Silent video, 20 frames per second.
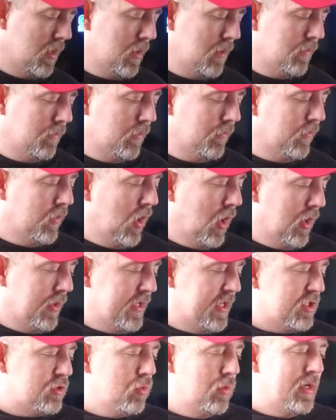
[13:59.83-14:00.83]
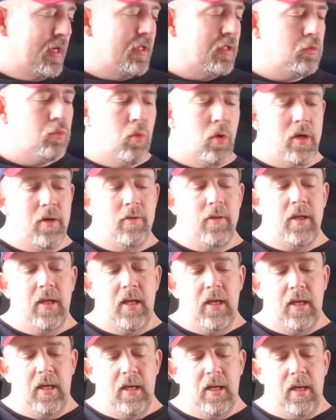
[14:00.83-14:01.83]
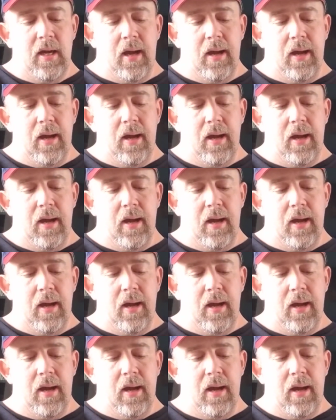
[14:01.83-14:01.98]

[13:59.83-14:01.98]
Moving on, this one is one of the